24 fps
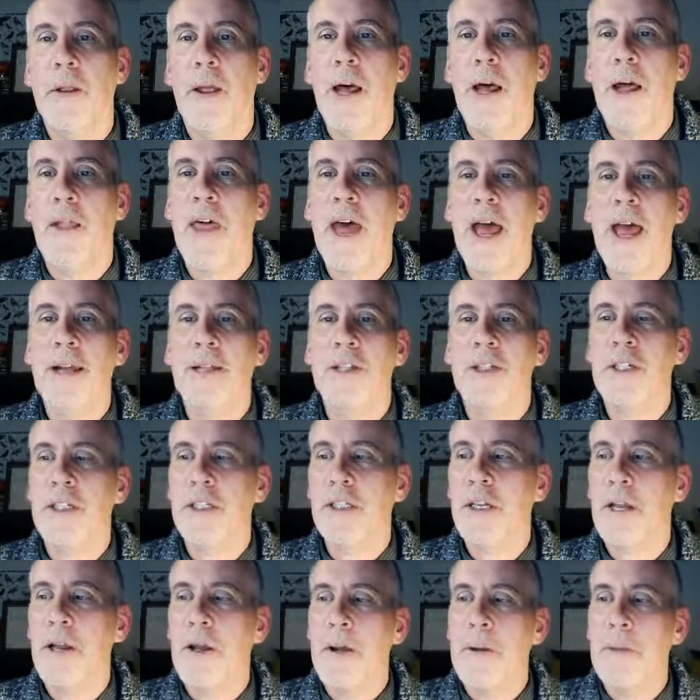and
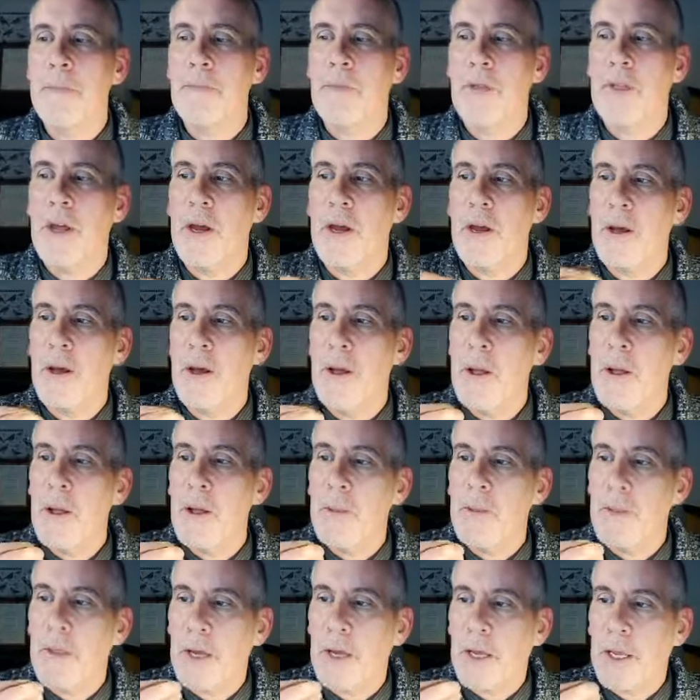that's the
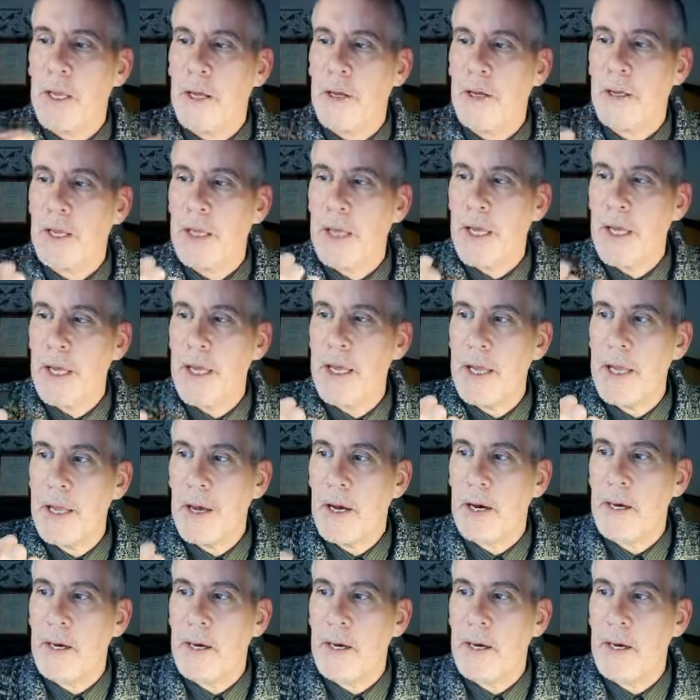the kind of key